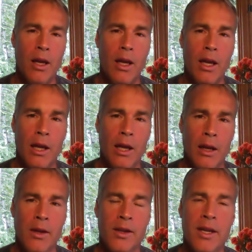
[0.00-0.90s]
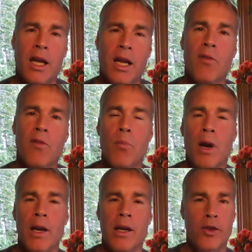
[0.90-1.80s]
and the type of
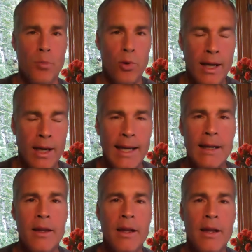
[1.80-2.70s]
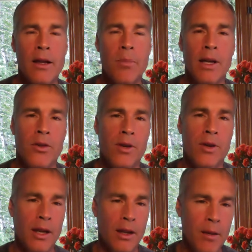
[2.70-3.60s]
money that they're bringing into the company, and they're
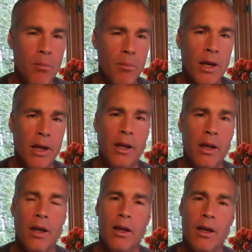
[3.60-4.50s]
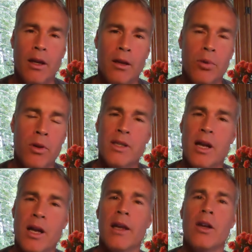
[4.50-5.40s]
taking that money and putting these
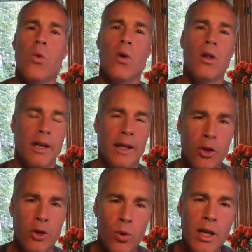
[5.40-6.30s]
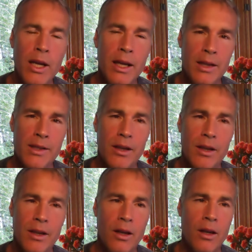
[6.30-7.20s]
high-quality ingredients
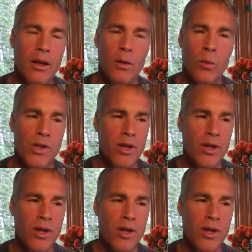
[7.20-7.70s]
in which the